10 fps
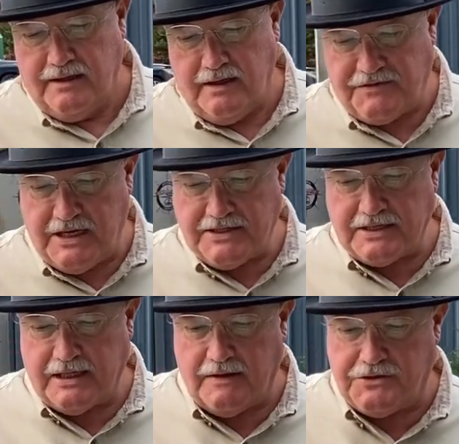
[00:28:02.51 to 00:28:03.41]
If
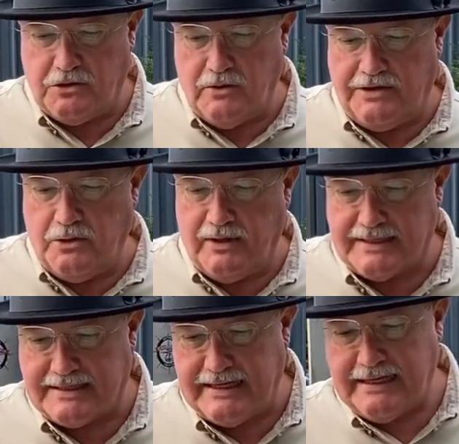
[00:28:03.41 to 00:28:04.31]
Jesus loves you and you are
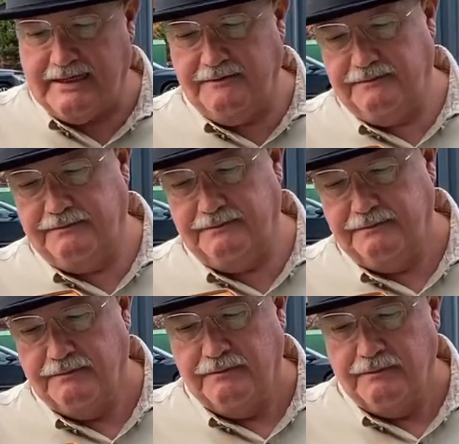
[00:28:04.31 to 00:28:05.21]
sick,
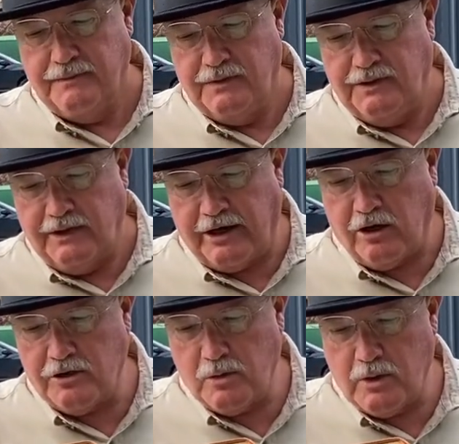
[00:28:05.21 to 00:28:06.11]
let
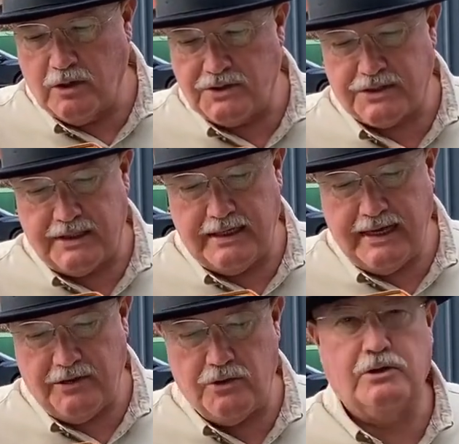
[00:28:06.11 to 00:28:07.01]
all the world see
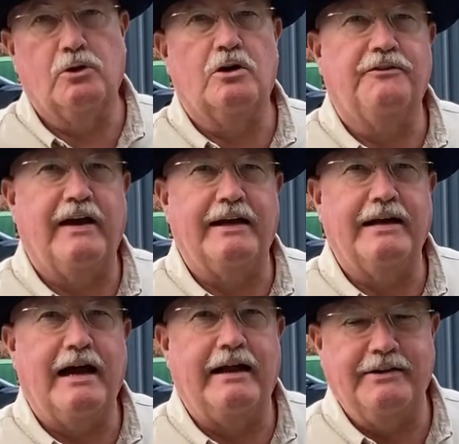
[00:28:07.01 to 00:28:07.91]
how you glorify
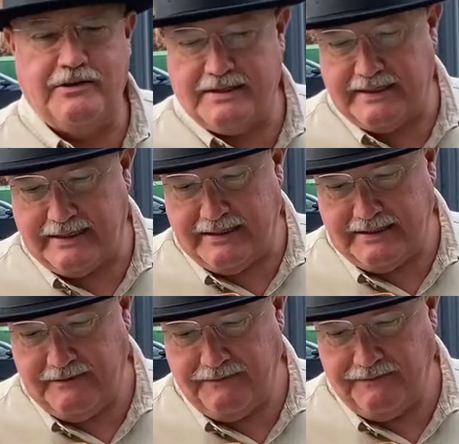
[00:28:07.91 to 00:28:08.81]
God in your
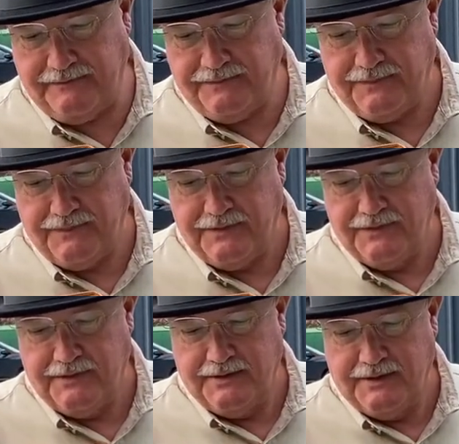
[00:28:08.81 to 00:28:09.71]
sickness.
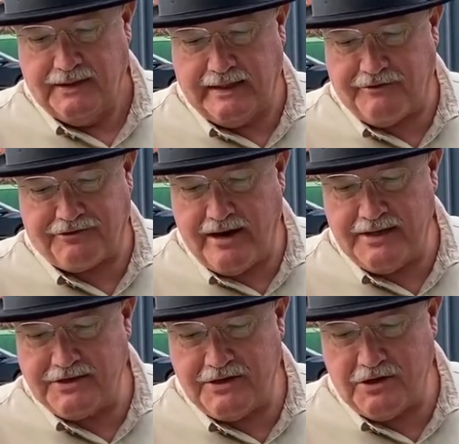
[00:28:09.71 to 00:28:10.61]
Let
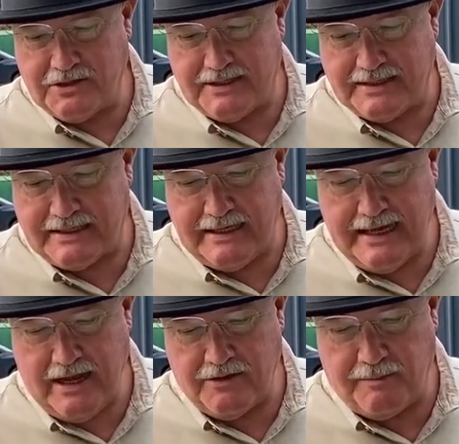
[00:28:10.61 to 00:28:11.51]
friends and nurses see
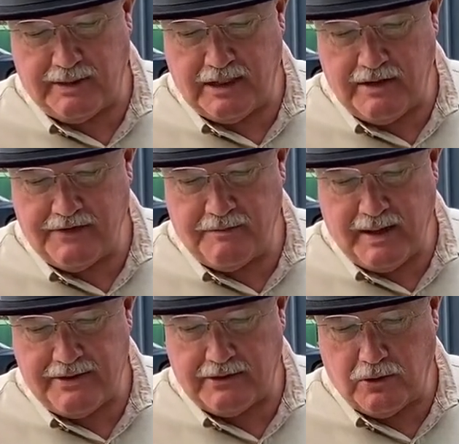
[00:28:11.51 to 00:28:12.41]
how the beloved
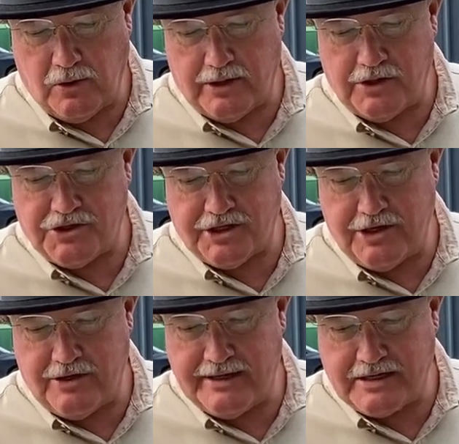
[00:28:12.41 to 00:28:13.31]
by the Lord are
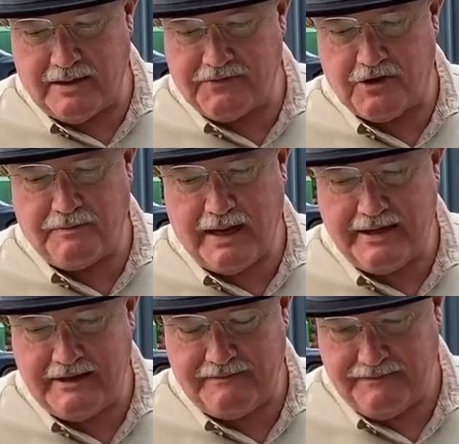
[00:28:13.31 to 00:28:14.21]
cheered and comforted by
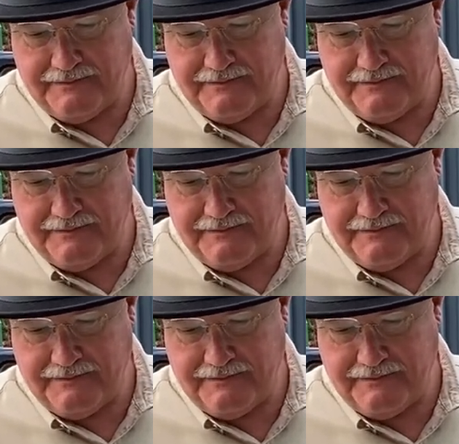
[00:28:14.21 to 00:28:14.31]
Him.